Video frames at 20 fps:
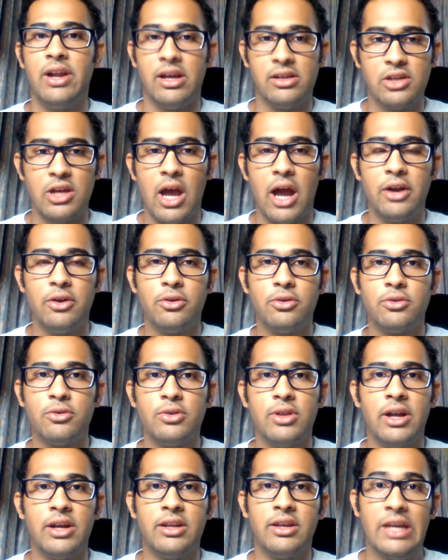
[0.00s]
Actually, I don't know
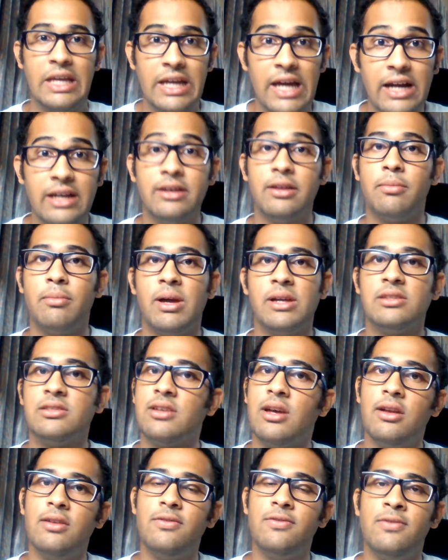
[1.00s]
that yet
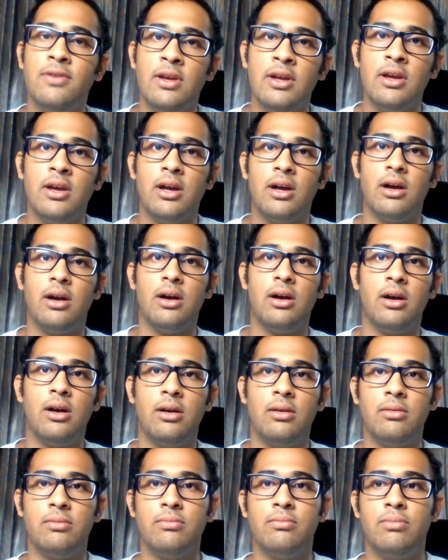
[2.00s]
myself,
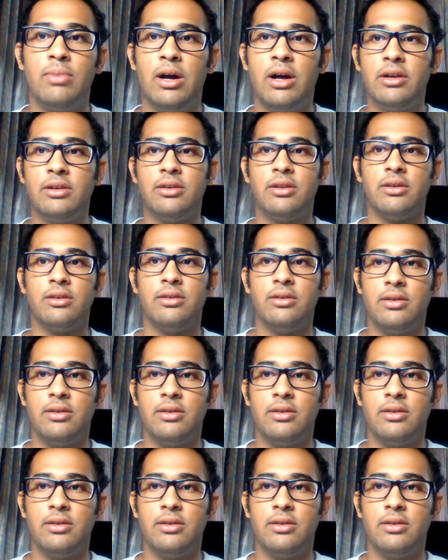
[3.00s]
but